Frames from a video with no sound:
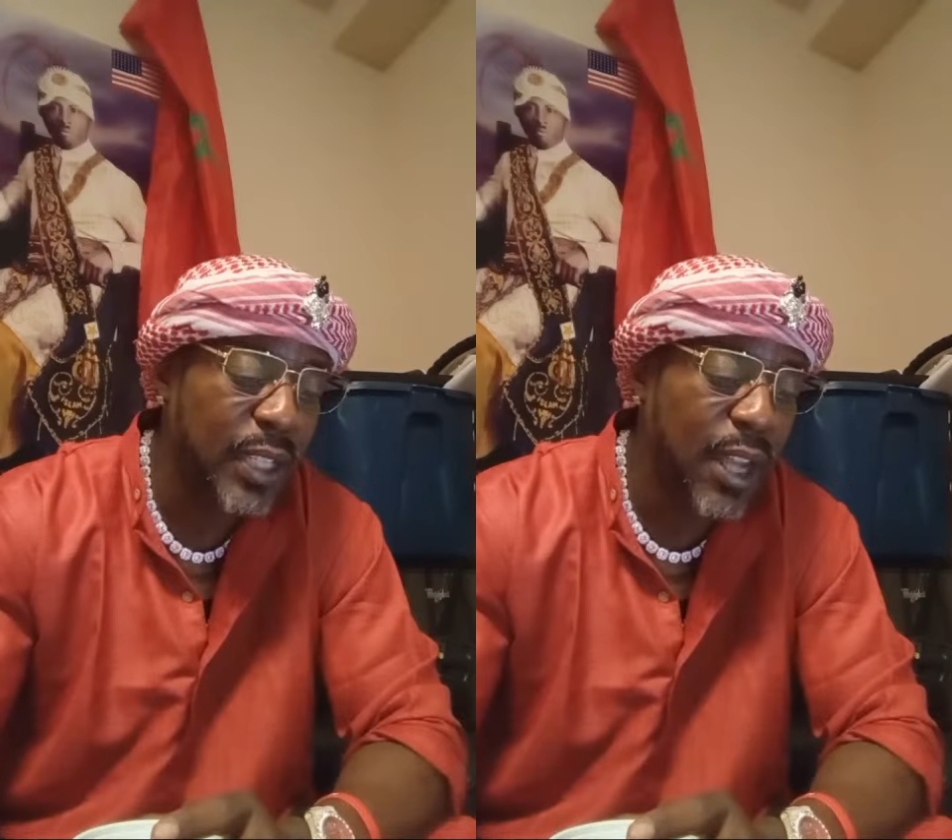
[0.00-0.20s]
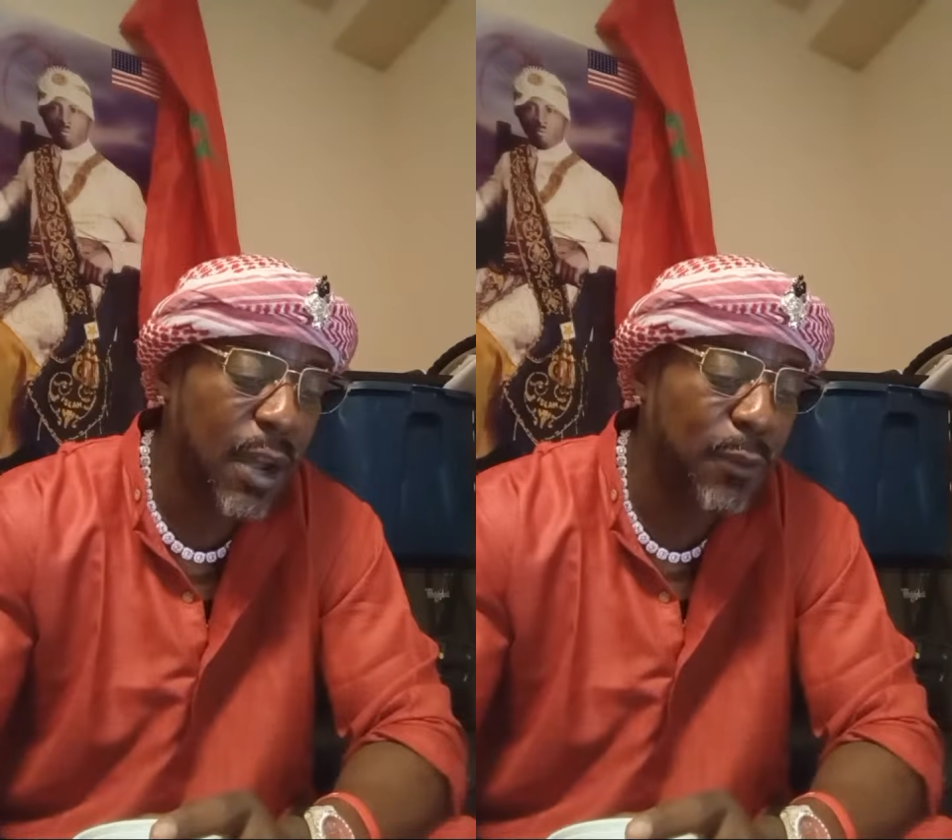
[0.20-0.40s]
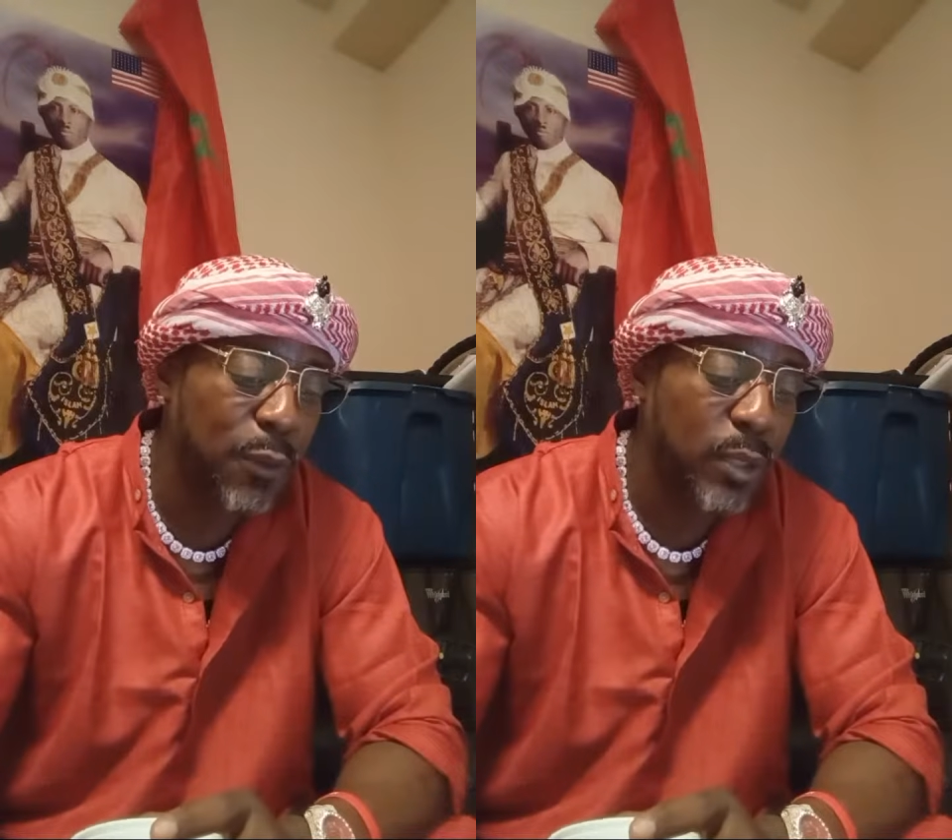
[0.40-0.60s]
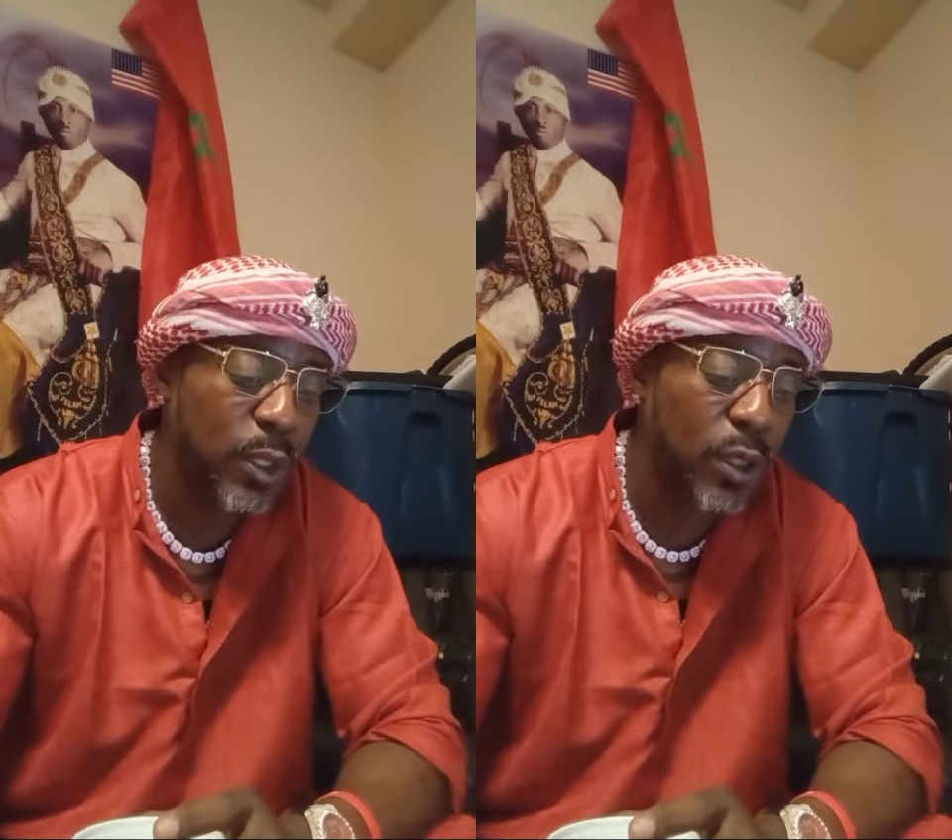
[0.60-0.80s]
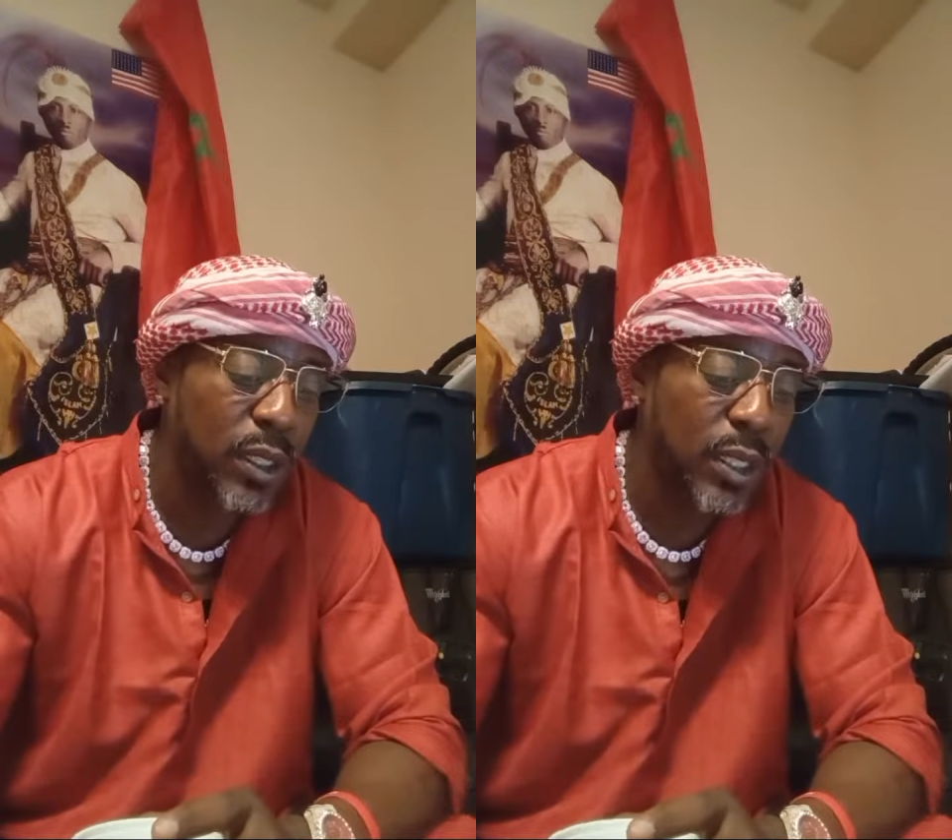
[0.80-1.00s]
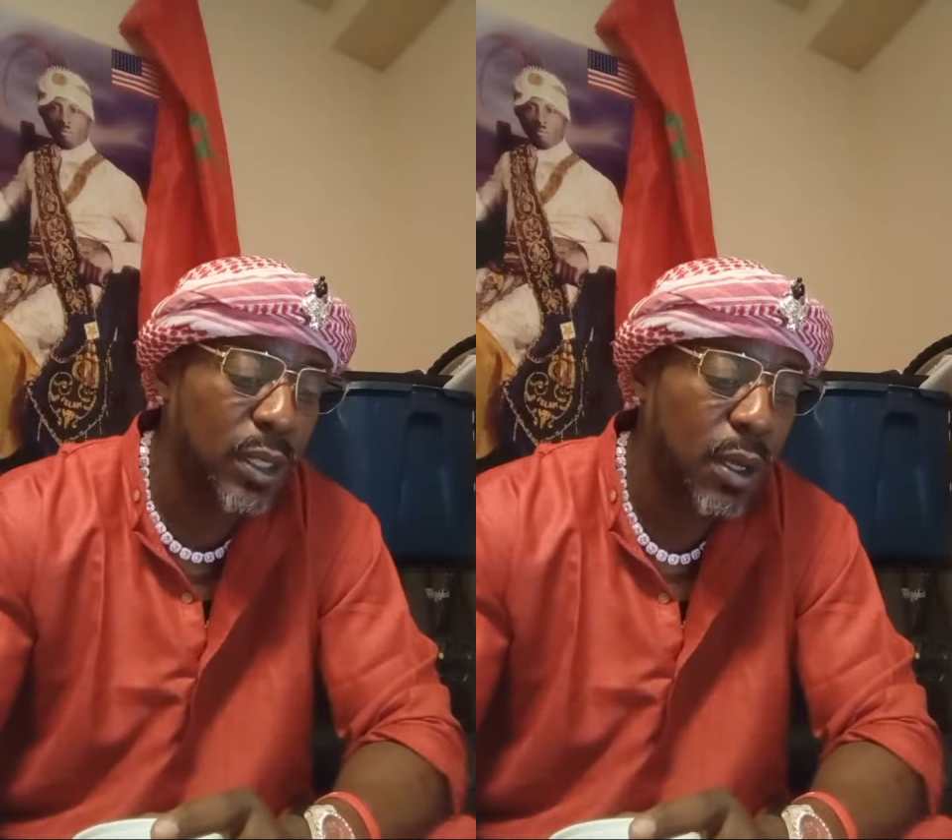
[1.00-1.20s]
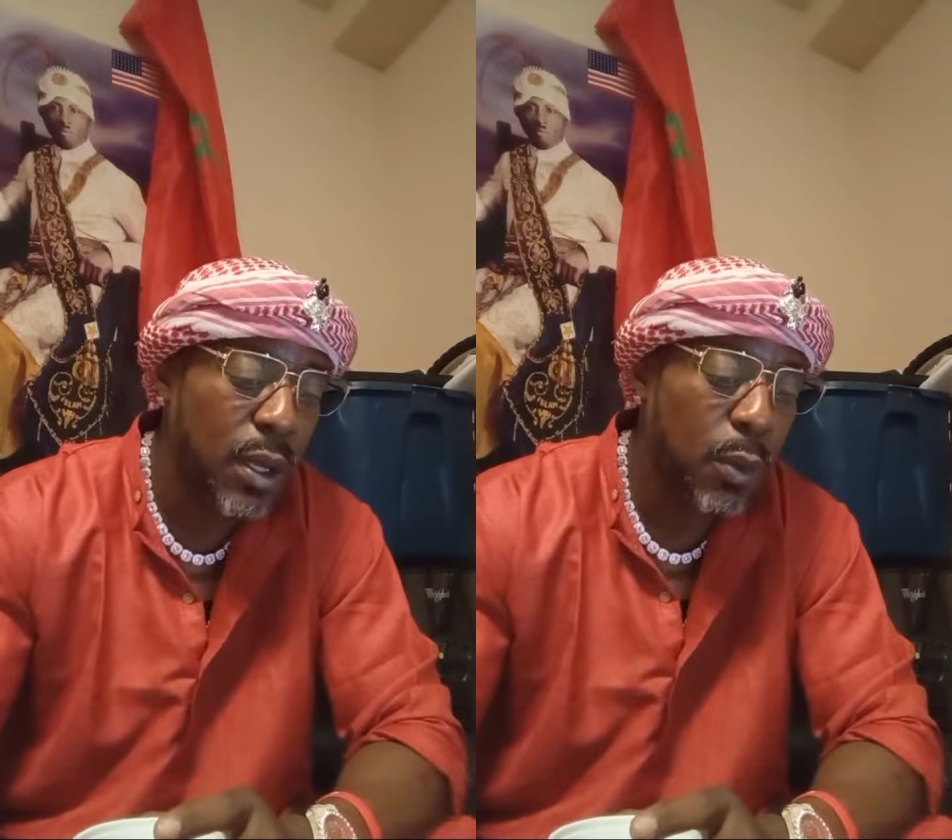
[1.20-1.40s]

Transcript: come from sources